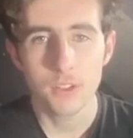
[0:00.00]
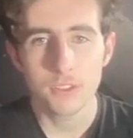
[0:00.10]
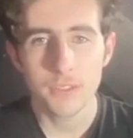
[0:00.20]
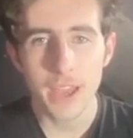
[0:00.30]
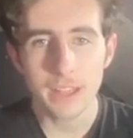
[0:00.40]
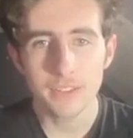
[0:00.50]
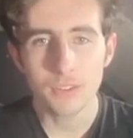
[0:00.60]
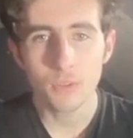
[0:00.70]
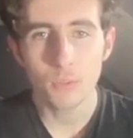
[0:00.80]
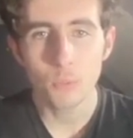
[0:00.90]
To
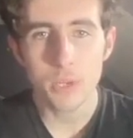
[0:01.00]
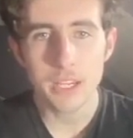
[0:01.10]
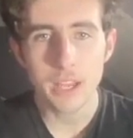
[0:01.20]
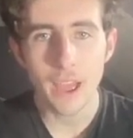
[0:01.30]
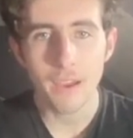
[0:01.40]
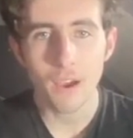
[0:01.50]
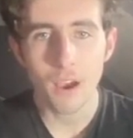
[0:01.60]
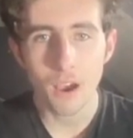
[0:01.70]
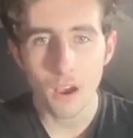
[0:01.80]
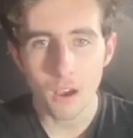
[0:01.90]
that, we
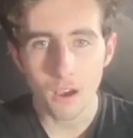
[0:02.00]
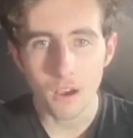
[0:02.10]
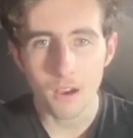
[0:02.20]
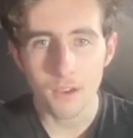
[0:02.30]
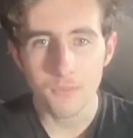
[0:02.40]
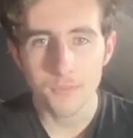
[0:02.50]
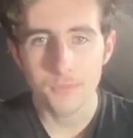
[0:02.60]
are